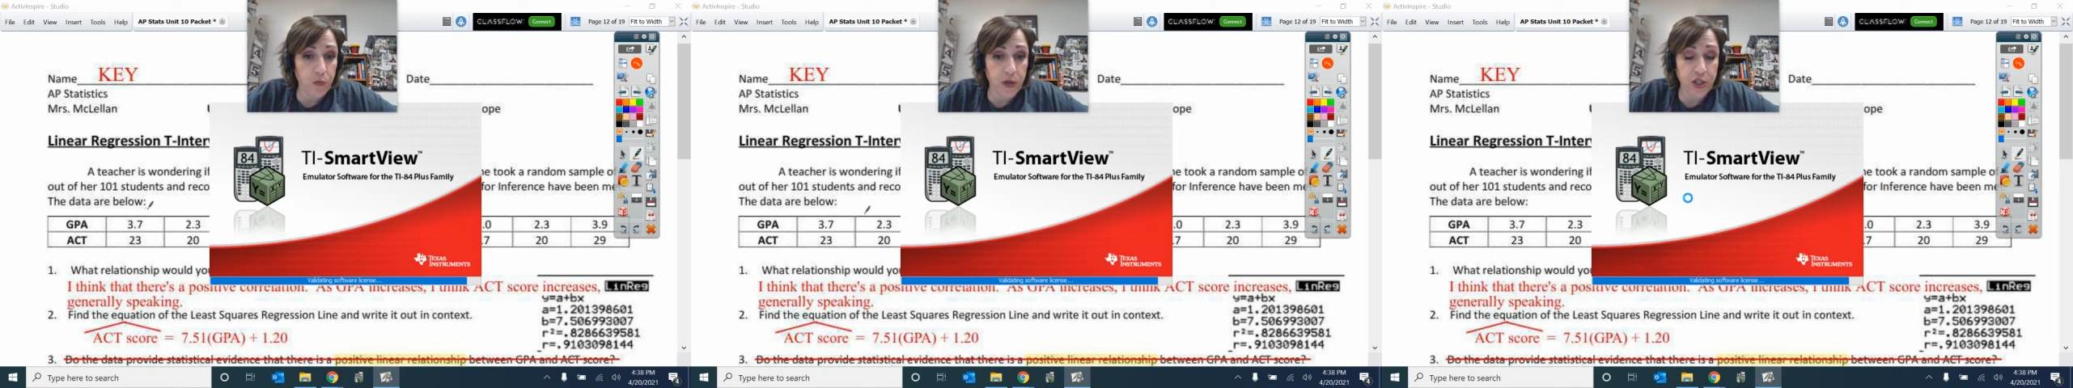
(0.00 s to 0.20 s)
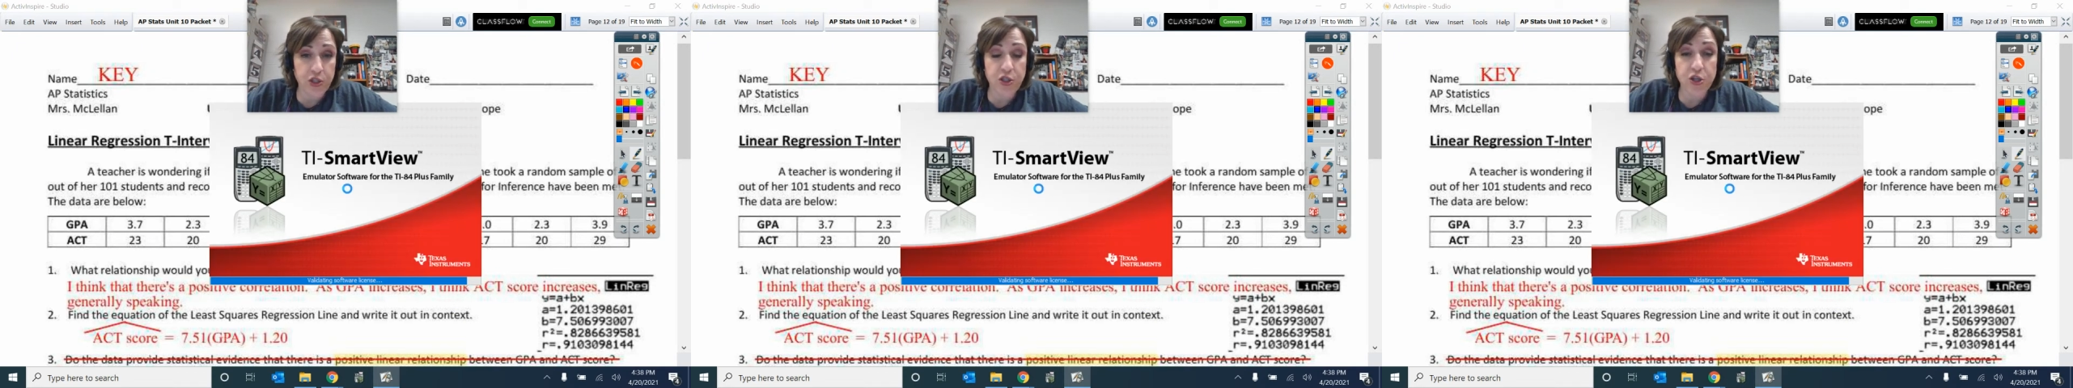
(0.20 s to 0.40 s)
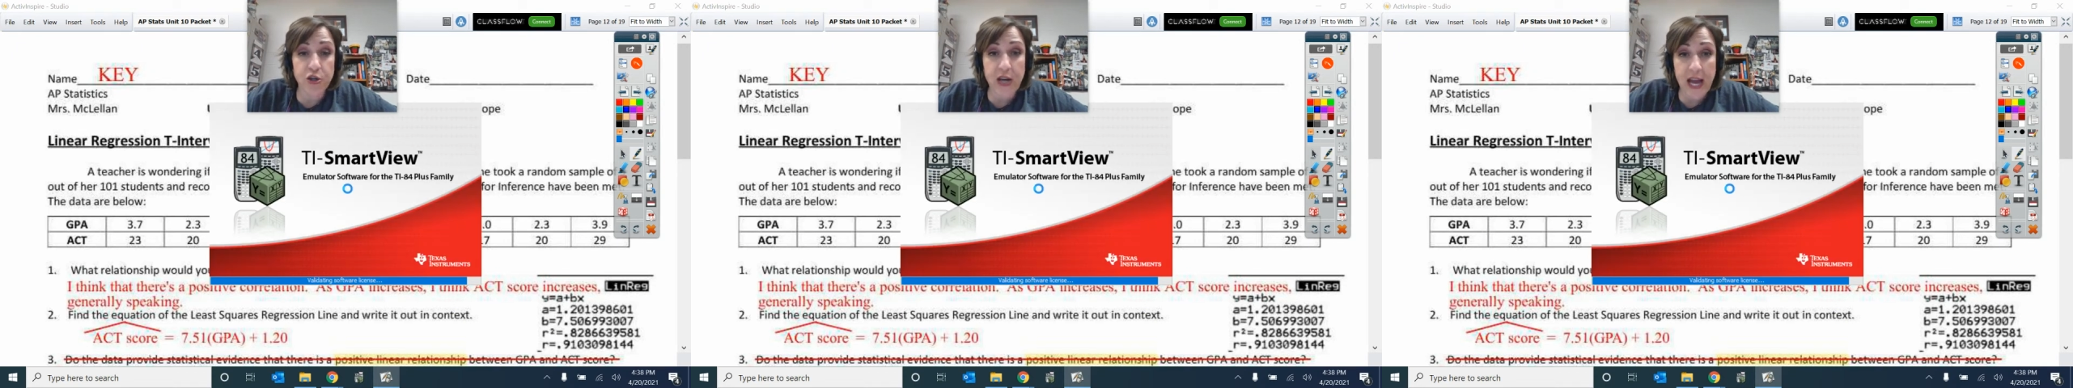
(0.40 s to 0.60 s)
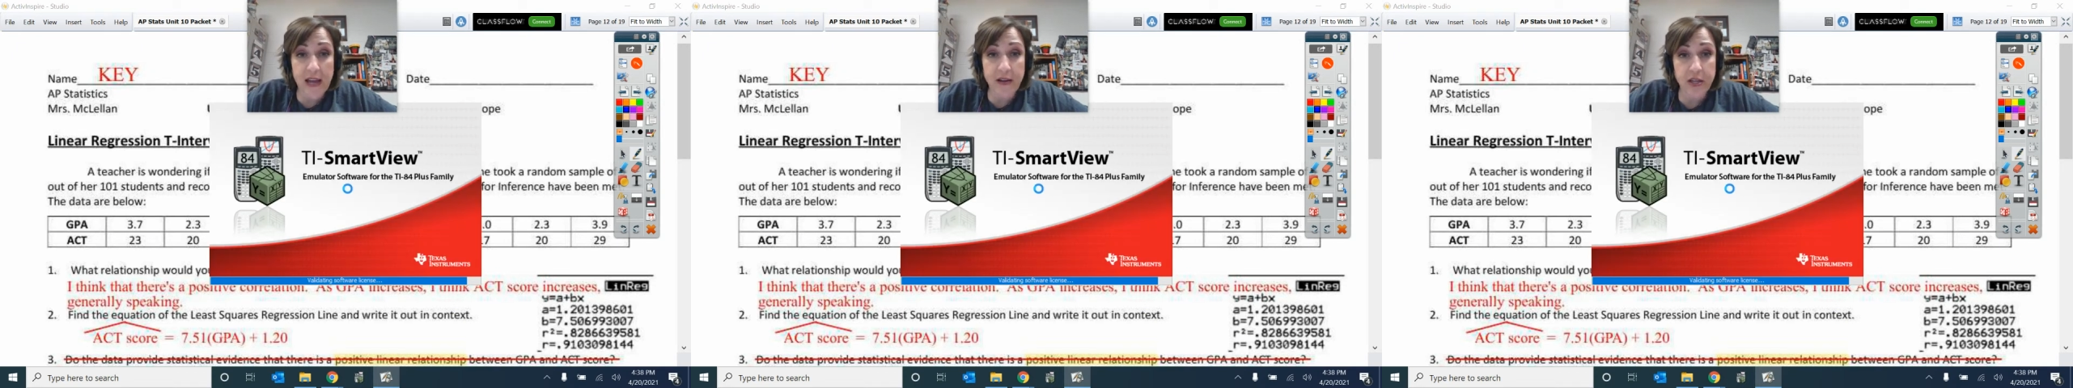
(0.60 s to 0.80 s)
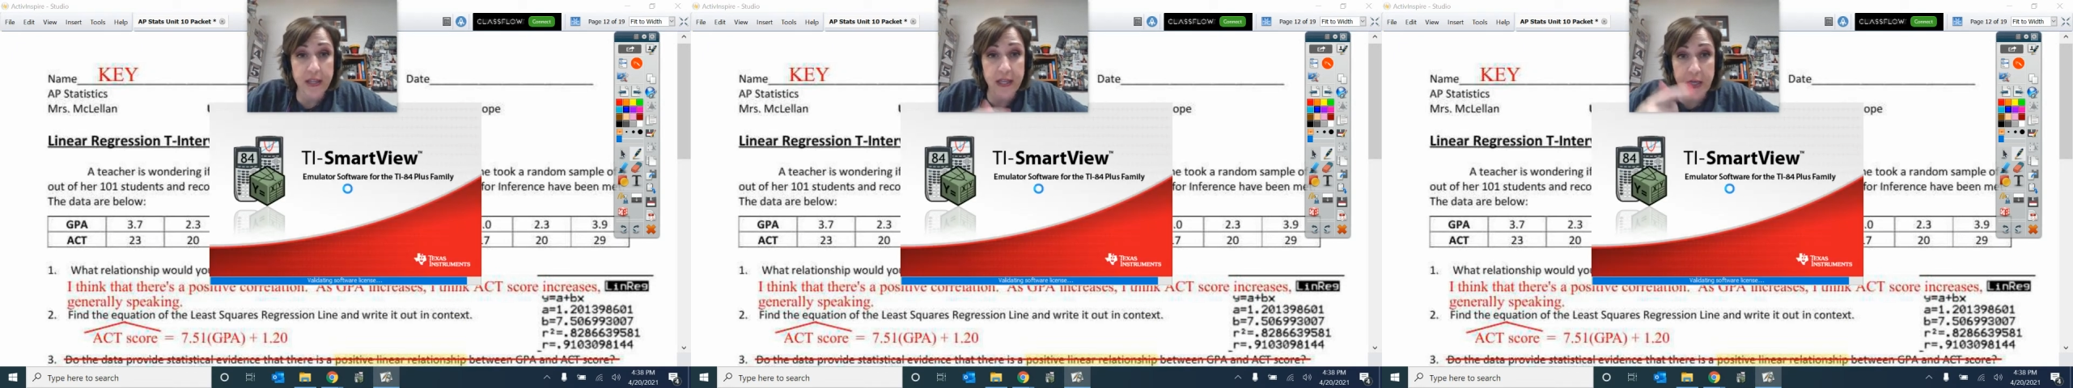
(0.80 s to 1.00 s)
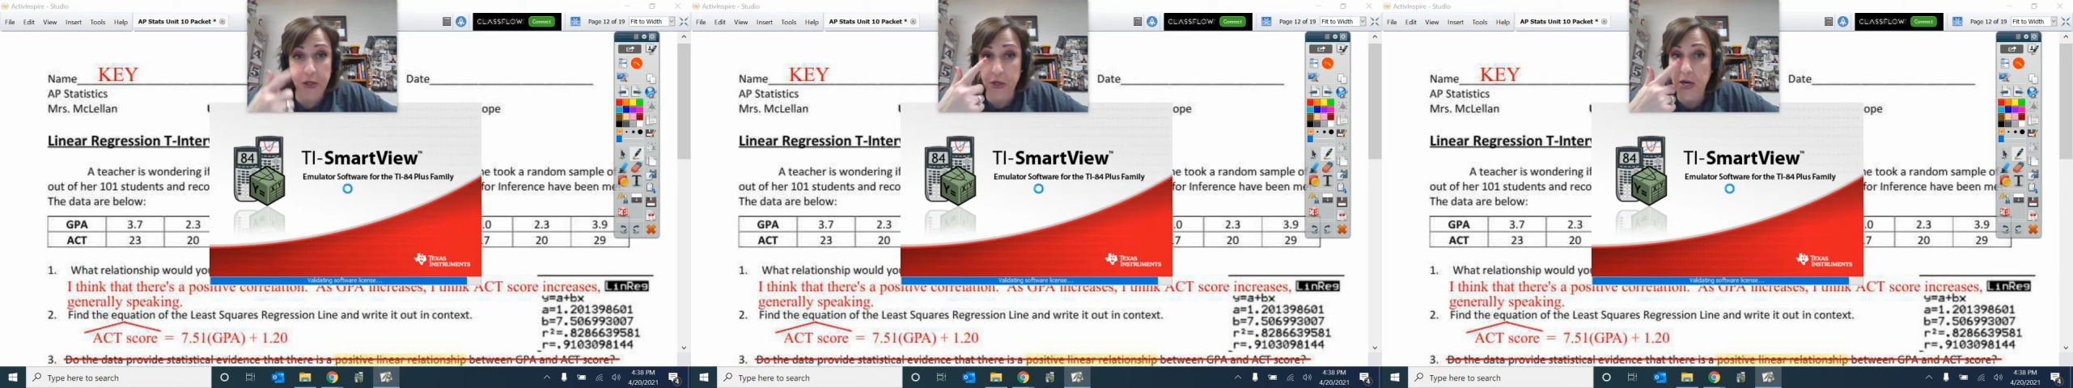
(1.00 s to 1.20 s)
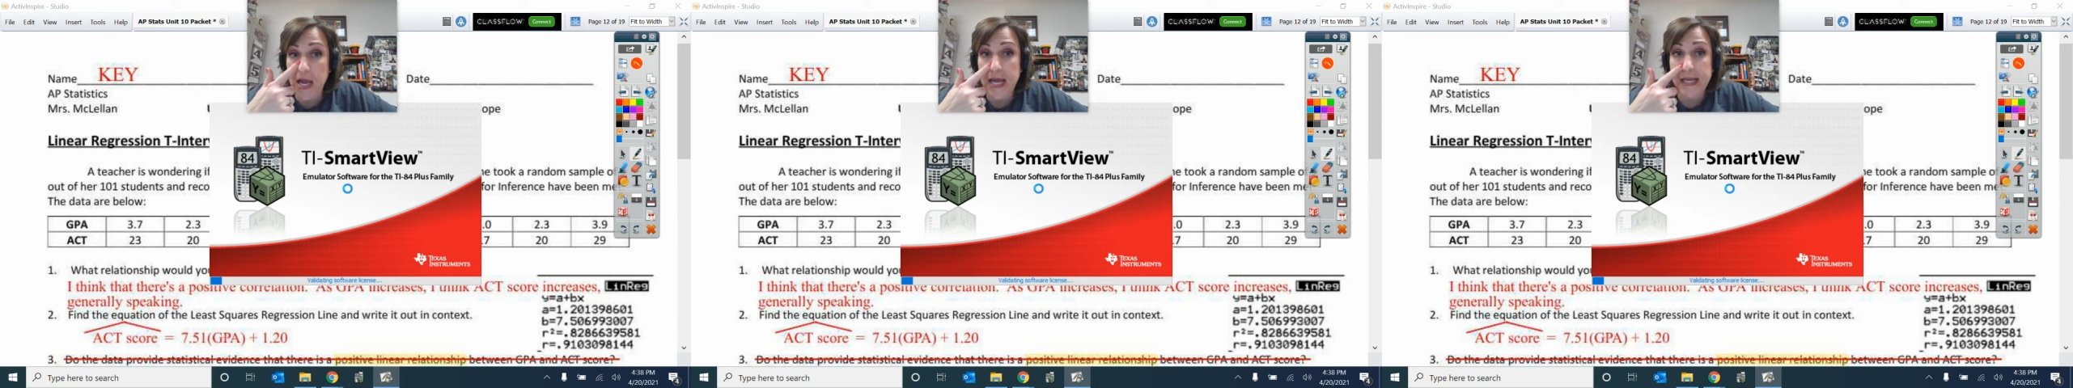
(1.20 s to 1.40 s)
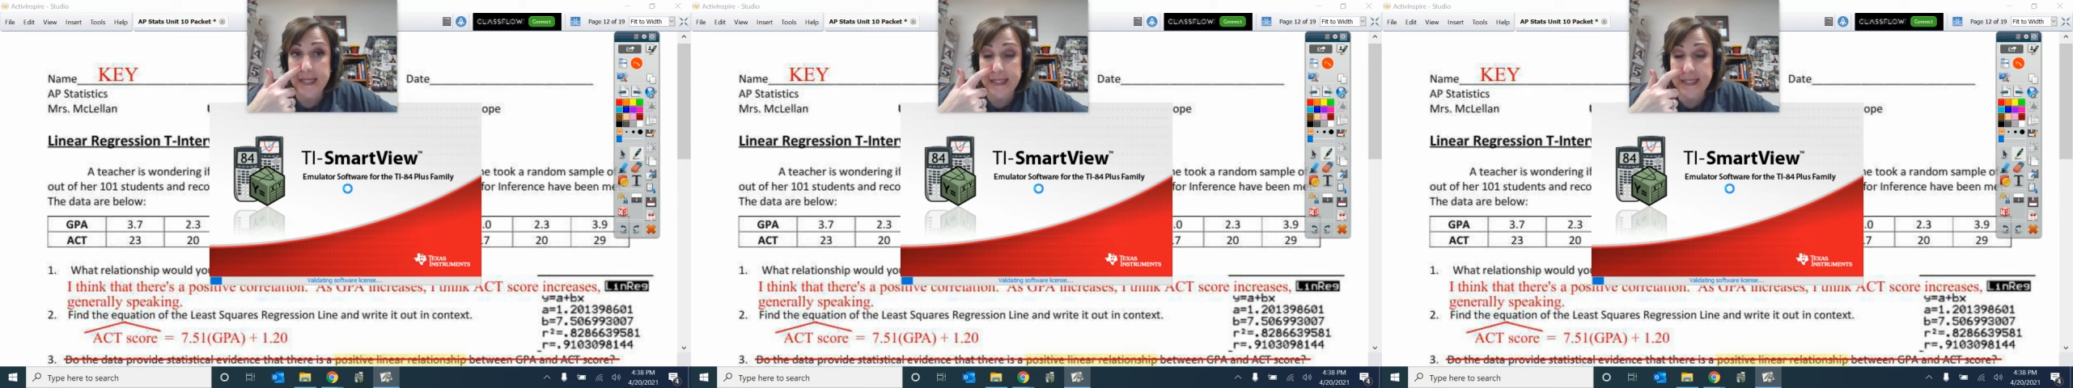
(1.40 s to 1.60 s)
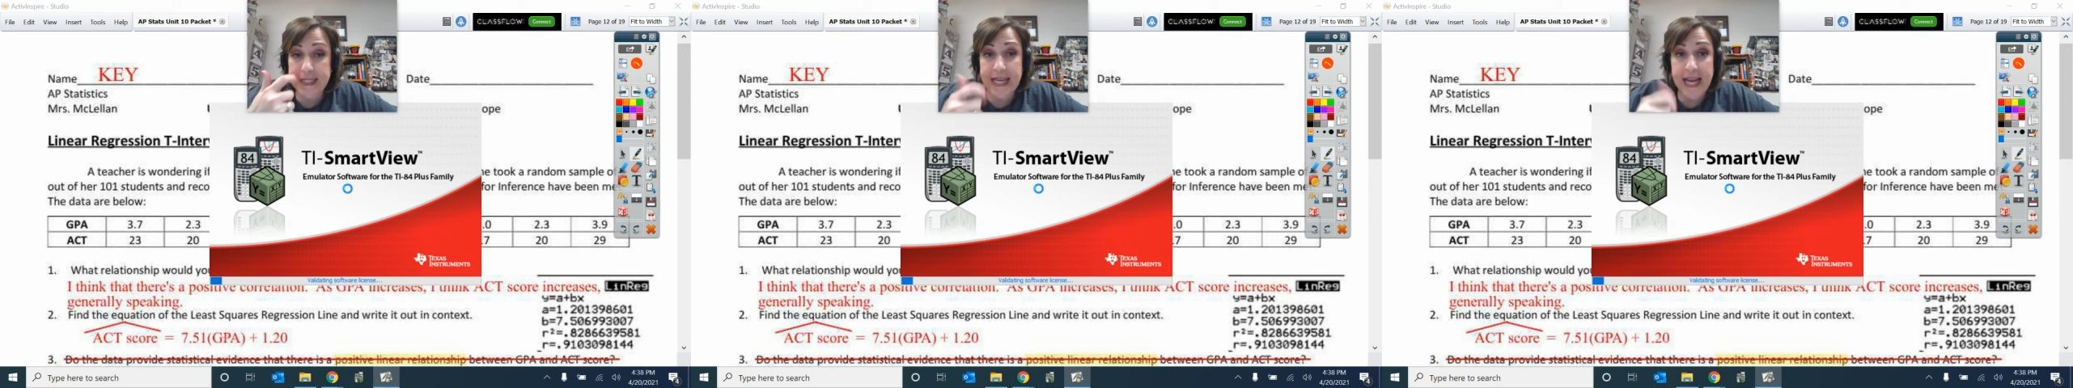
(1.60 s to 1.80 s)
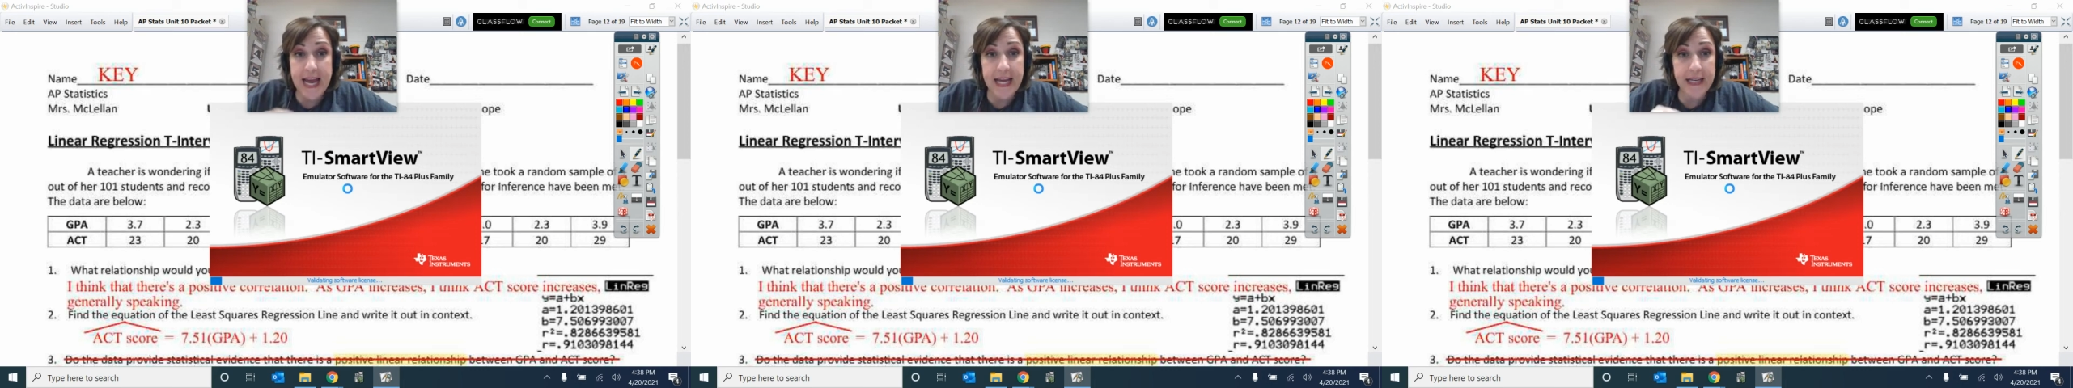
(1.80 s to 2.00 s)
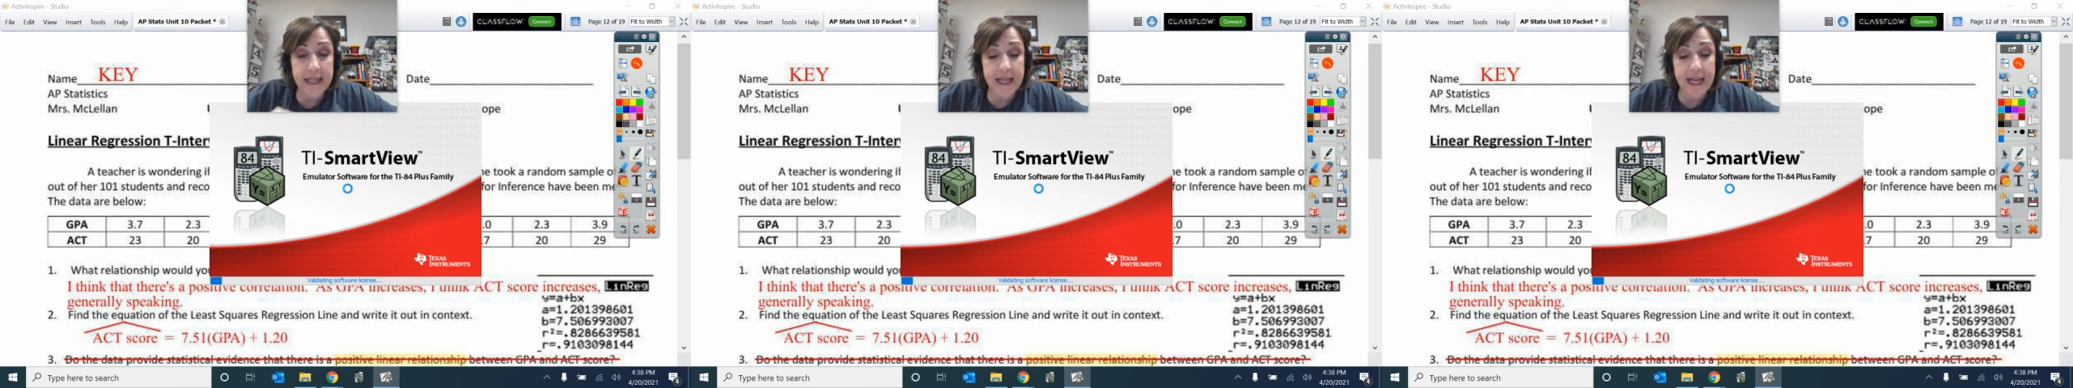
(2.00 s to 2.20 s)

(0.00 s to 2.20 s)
when you do your calculator, stat